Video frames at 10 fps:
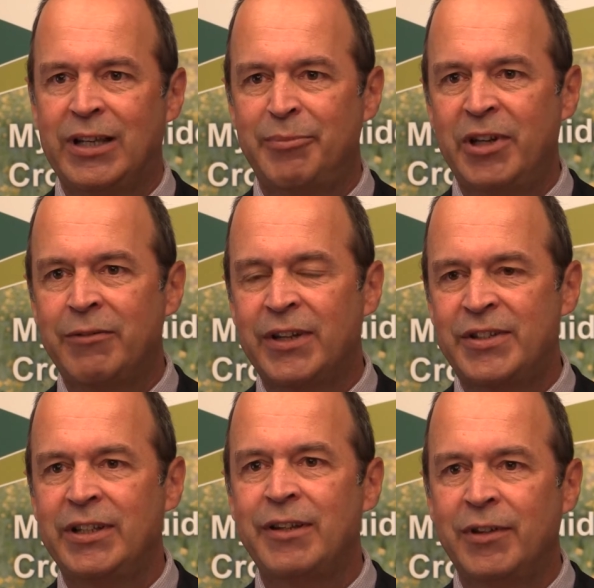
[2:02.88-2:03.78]
can be quite
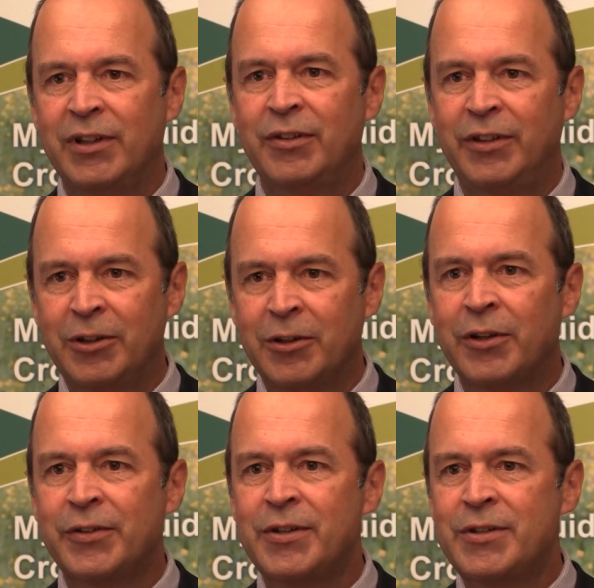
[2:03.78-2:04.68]
significant yield
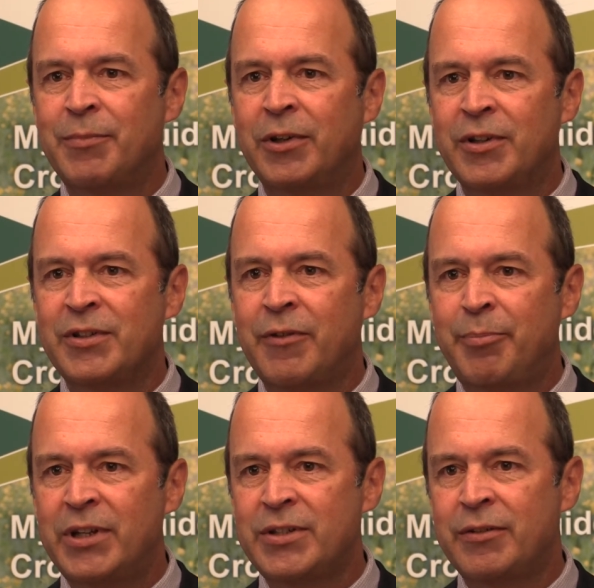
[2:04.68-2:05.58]
losses because of a
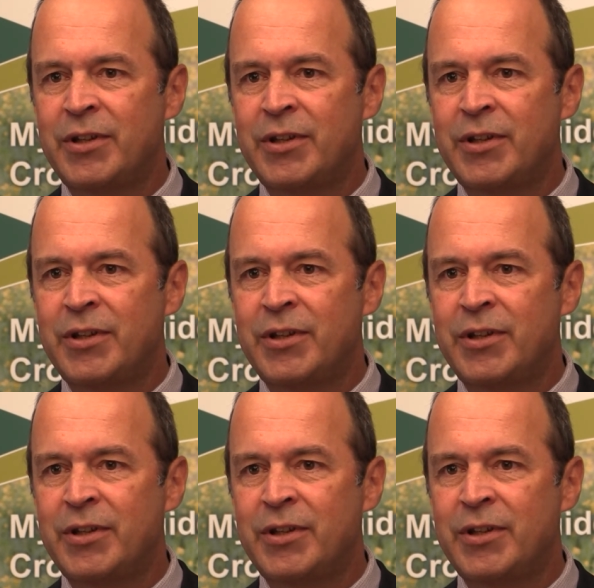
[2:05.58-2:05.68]
pest or a